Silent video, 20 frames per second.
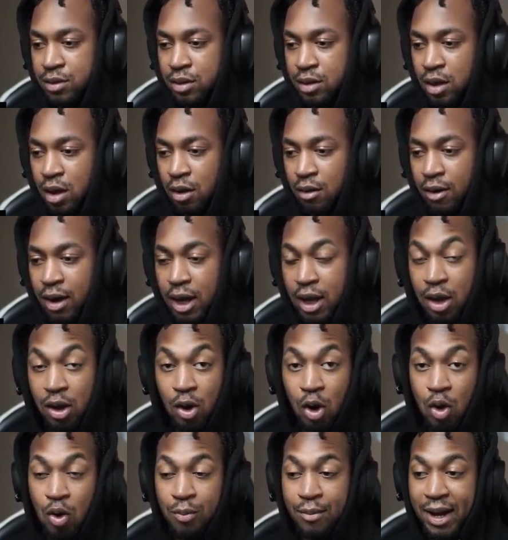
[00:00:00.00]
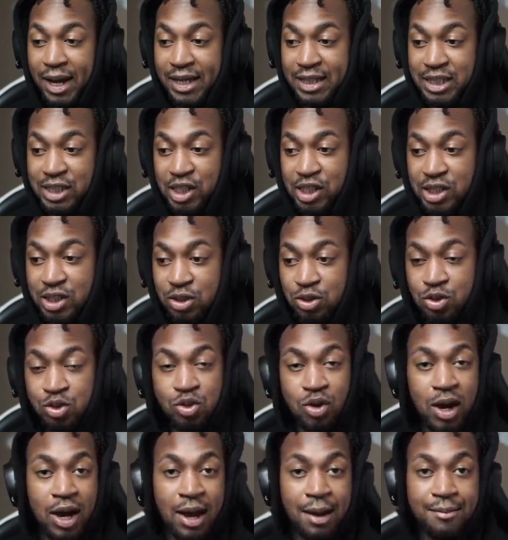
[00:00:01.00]
All right. Oh my Jesus! You
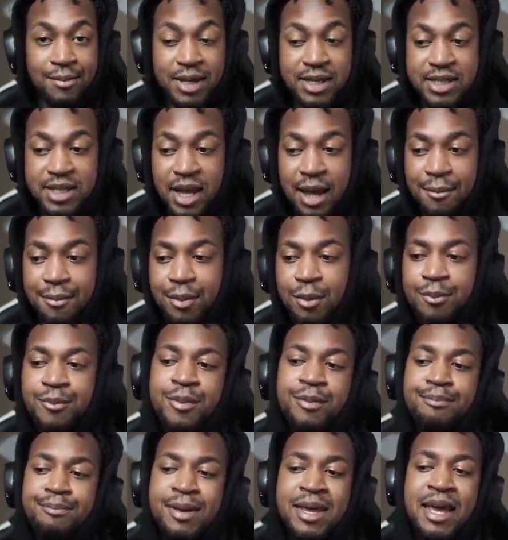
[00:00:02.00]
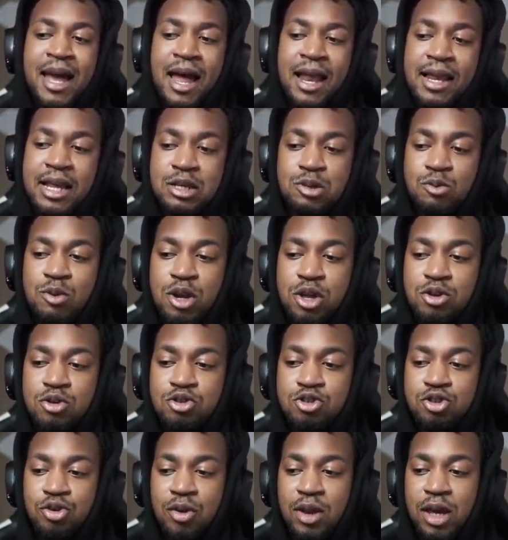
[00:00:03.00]
saw how I missed that. But be honest, what are
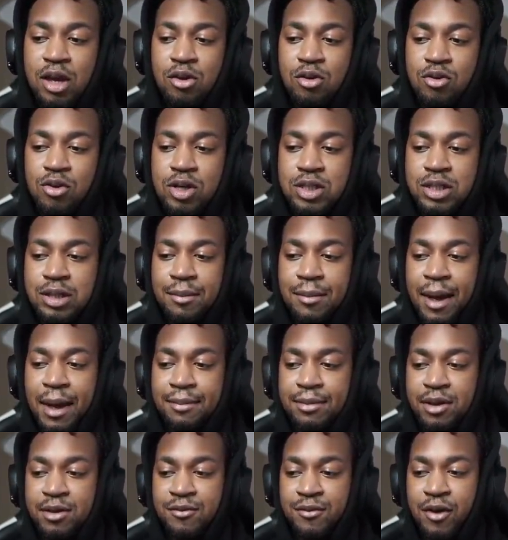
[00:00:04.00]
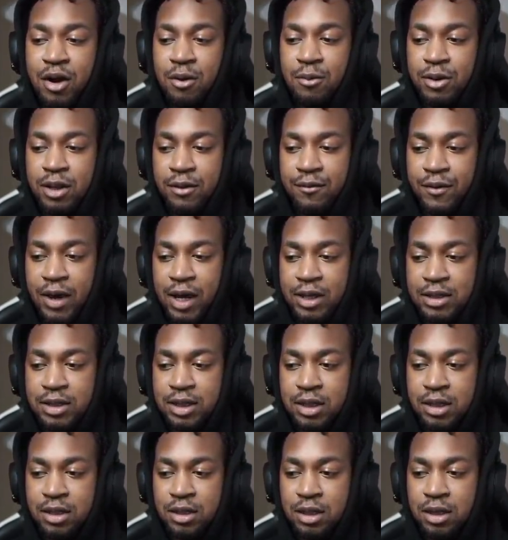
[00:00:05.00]
you shooting across the map this far with the
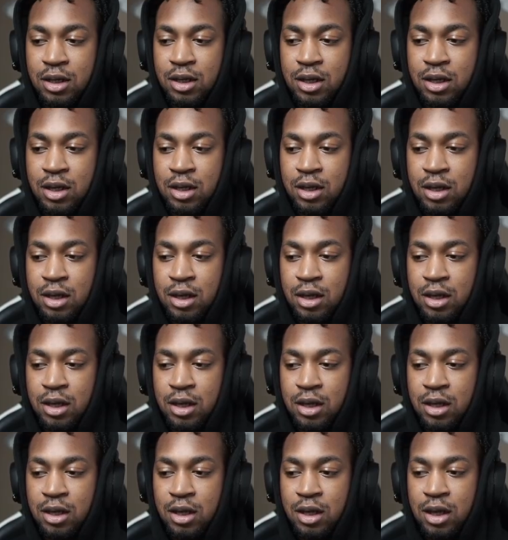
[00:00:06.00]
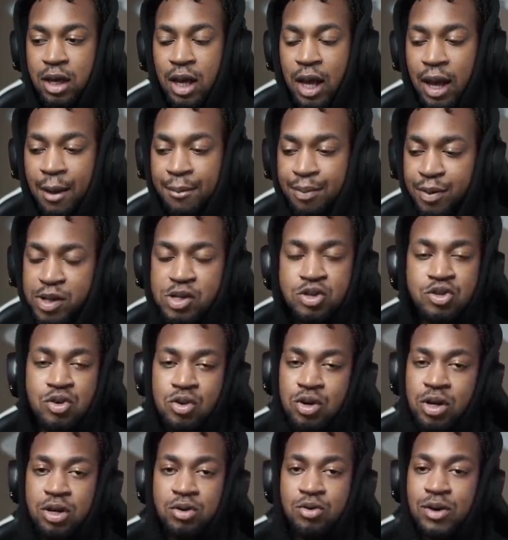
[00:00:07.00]
Vaznik? I'm pretty
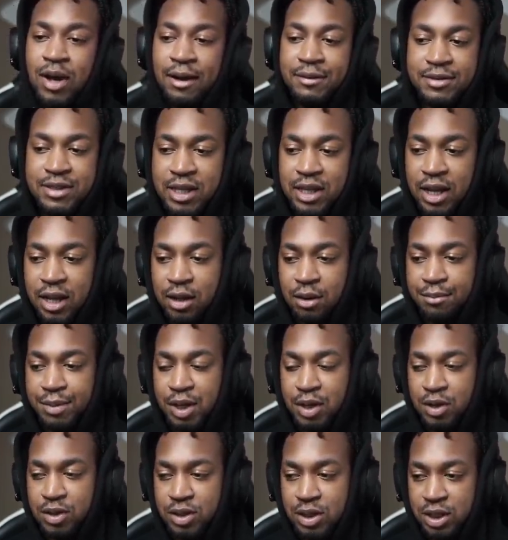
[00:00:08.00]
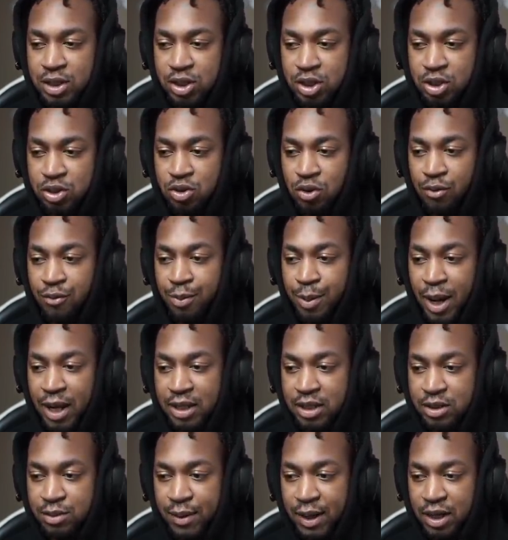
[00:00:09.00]
sure you guys have seen other builds. Let's just go
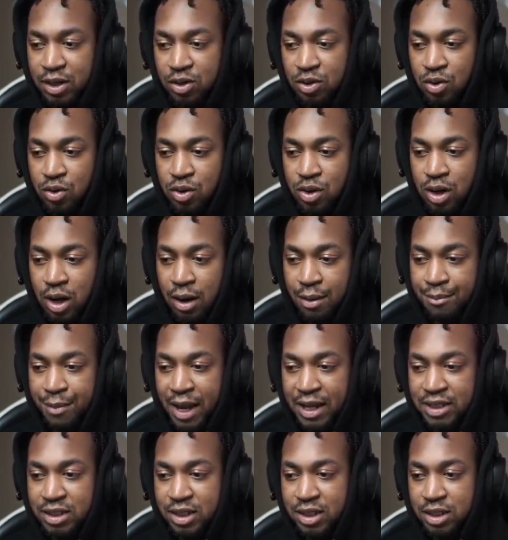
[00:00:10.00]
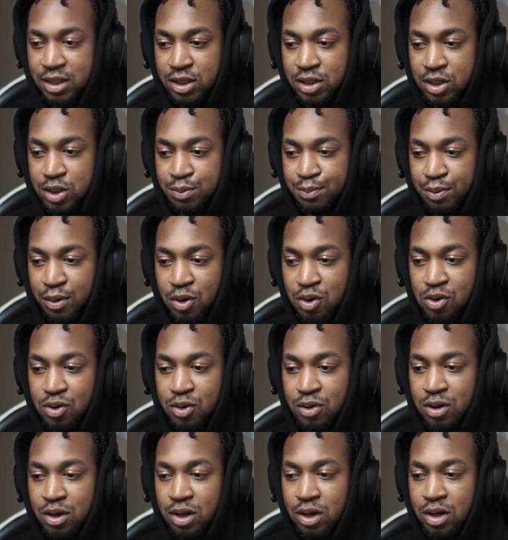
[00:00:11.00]
practice by the door. I'm actually gonna just prone.